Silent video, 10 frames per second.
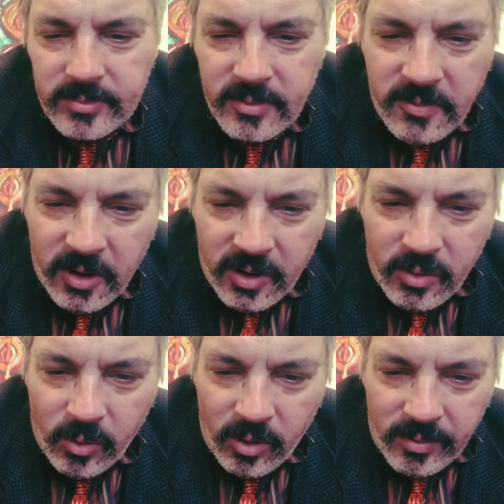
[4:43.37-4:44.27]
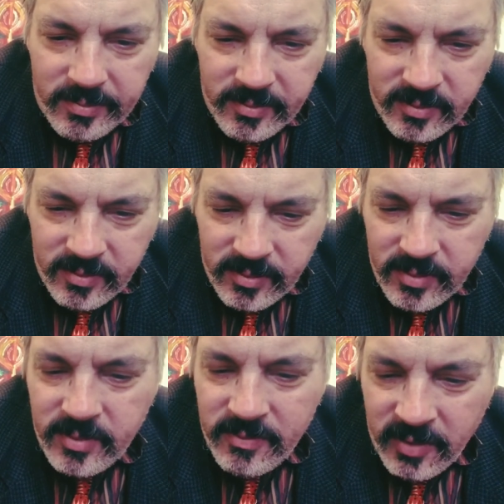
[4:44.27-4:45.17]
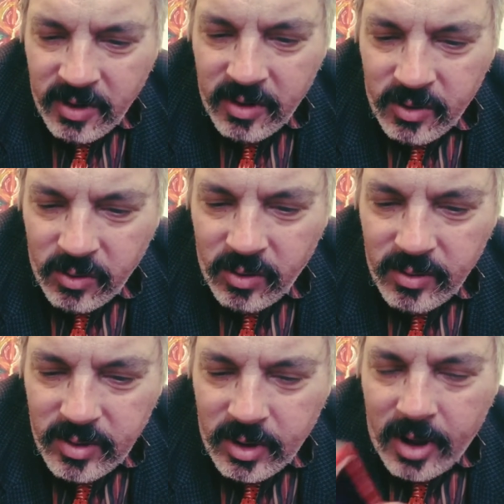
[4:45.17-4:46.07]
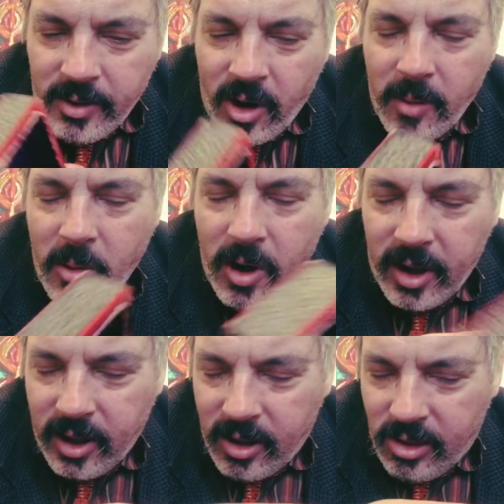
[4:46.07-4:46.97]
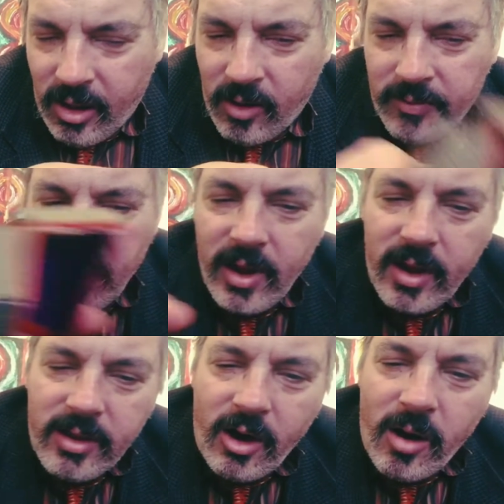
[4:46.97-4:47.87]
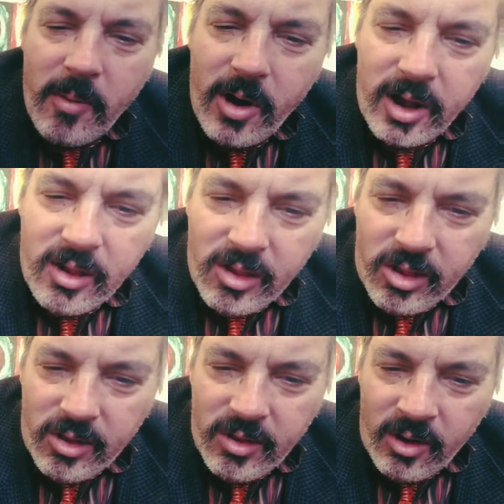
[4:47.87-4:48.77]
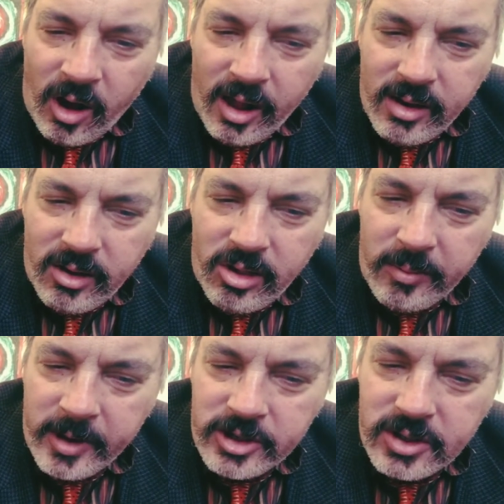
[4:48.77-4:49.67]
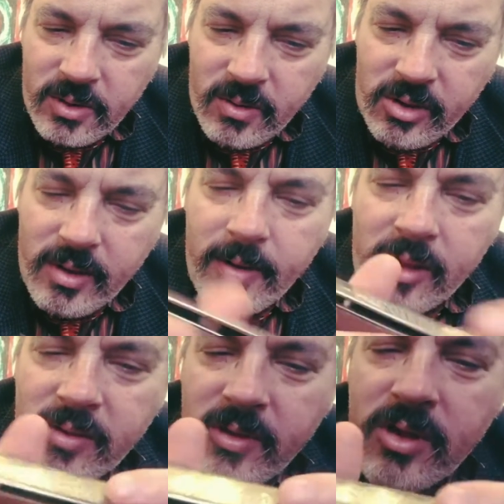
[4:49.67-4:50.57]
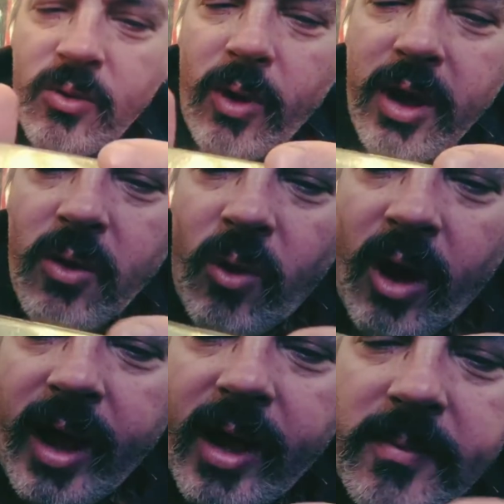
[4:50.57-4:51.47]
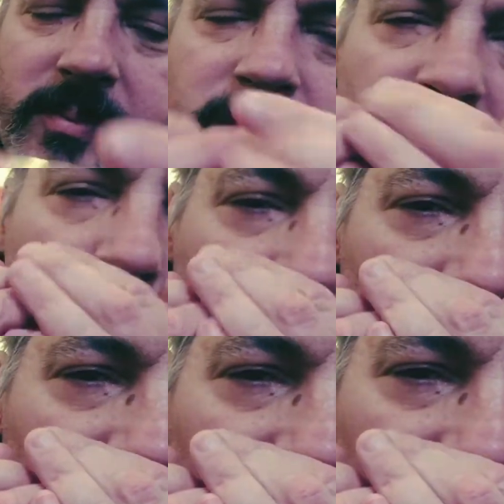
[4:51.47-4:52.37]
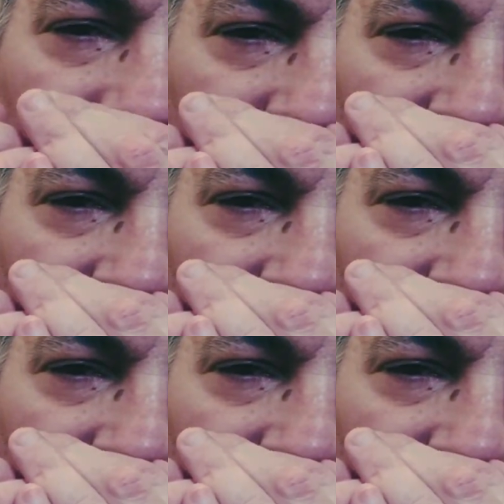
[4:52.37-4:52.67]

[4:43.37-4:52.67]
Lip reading: Very cool. Very cool. The harmonica itself. The harmonica's got some issues. It's quite quiet. Thank you.